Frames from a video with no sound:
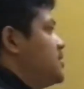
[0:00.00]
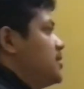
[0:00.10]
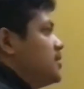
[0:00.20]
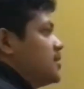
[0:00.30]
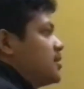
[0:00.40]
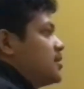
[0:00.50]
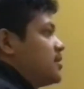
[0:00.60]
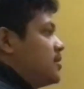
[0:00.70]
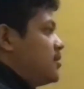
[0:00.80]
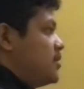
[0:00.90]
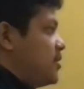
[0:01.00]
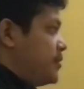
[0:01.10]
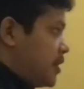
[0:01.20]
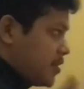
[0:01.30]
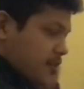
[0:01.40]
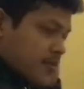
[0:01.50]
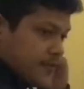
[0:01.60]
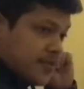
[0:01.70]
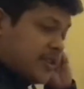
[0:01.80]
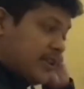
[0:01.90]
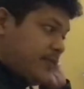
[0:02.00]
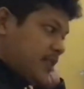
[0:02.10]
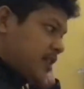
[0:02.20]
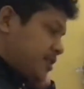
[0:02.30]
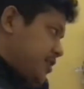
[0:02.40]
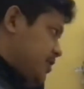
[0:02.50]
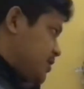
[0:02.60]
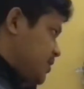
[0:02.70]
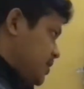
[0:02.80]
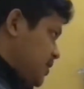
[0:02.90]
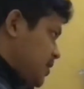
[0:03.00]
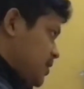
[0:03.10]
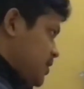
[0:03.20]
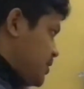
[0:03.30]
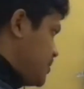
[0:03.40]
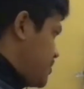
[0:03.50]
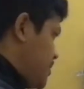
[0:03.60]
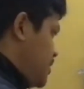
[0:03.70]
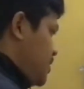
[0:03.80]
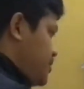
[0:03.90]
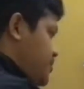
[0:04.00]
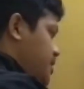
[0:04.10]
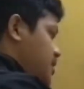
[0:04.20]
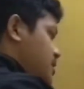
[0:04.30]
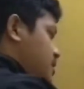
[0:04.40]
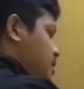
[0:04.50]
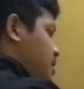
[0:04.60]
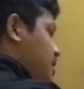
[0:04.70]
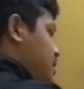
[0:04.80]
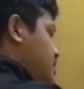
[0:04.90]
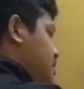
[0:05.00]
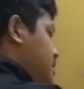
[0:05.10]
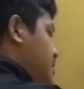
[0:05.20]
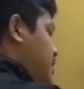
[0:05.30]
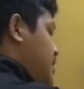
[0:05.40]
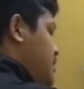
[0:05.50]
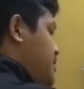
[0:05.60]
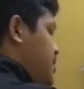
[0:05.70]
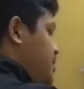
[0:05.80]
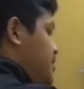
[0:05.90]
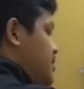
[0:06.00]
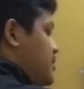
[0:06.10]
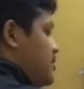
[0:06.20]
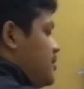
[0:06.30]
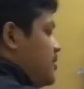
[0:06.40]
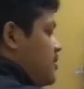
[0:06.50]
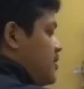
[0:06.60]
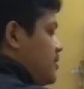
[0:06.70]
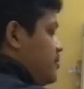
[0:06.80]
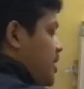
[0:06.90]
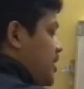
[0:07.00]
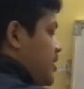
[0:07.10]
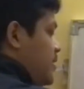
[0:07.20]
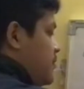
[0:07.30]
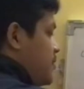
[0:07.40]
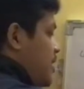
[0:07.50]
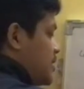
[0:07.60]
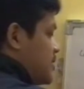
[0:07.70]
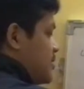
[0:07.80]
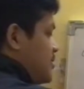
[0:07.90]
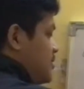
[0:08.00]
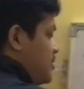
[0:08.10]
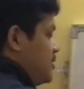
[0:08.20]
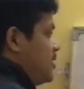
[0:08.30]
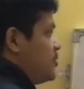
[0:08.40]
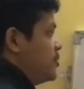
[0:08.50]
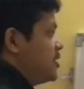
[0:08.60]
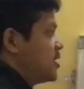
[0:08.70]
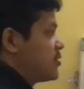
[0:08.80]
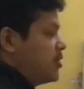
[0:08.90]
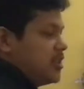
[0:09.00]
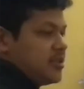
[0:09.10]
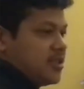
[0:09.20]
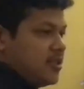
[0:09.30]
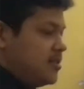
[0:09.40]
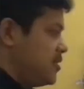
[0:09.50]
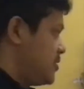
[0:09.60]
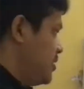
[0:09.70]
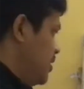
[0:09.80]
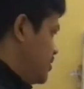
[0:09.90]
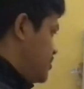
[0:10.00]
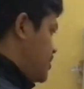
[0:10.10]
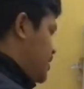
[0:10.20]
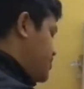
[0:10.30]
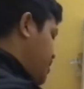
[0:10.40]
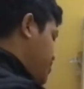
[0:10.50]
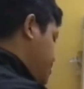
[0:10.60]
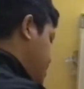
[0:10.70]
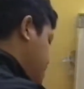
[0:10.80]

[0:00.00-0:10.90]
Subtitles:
the definition of self-induction. So here you see, as this current changes, magnetic flux linked with the coil changes. So that's why we can